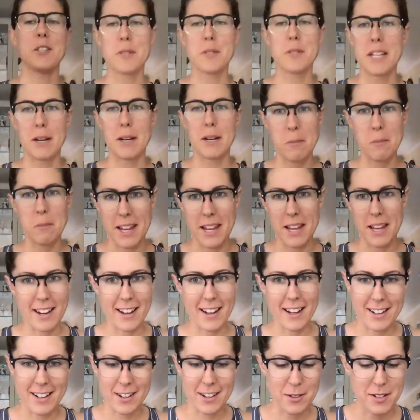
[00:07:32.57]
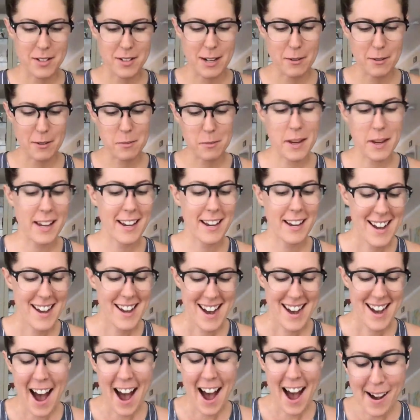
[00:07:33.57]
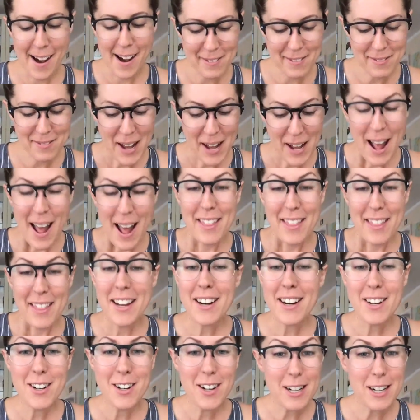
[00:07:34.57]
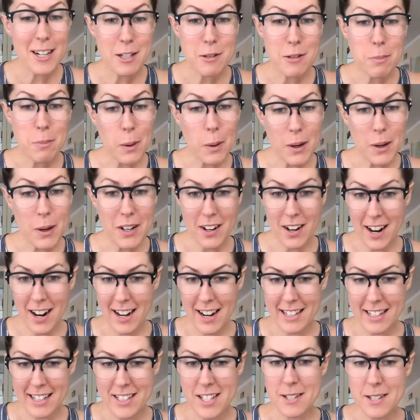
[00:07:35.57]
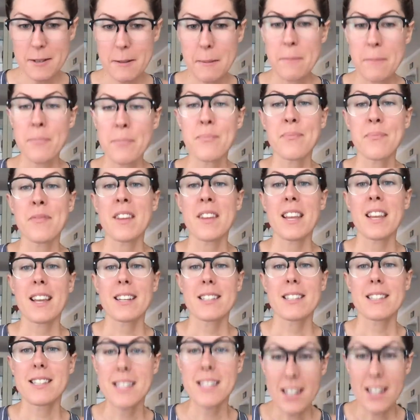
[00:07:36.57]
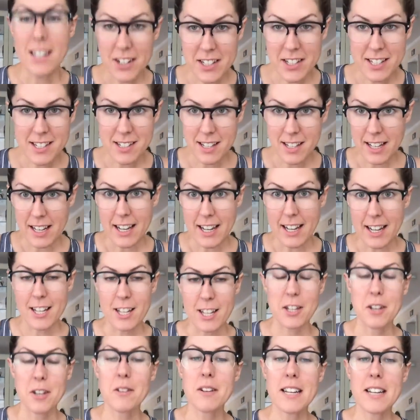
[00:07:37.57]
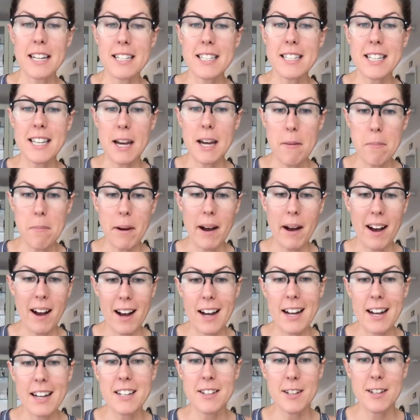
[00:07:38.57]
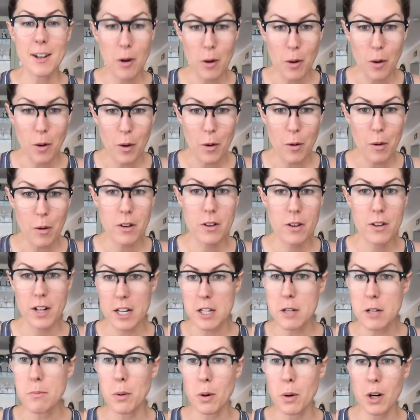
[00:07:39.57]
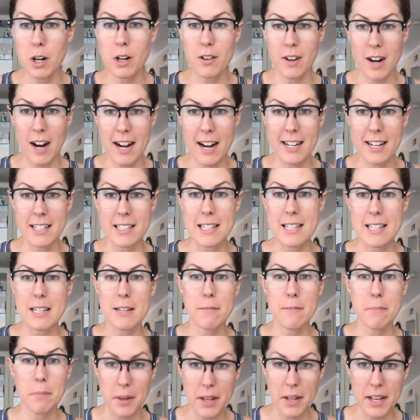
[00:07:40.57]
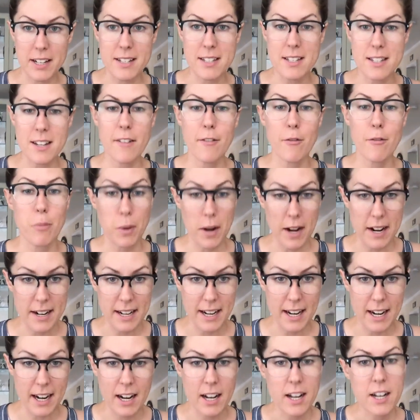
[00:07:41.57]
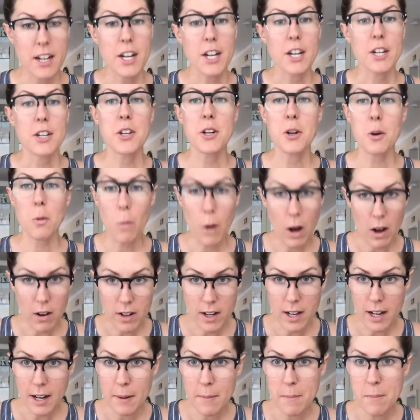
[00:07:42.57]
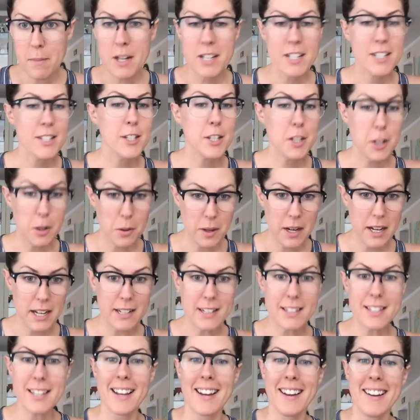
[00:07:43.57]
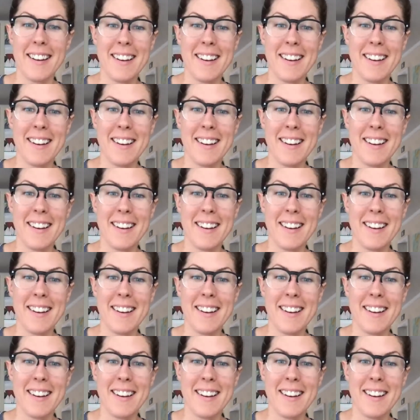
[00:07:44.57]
doubt me. You doubt me. Um, they're crushed pork rinds. Seriously, you need to get behind the whole crushed pork rinds in place of breading. You're welcome. Do it.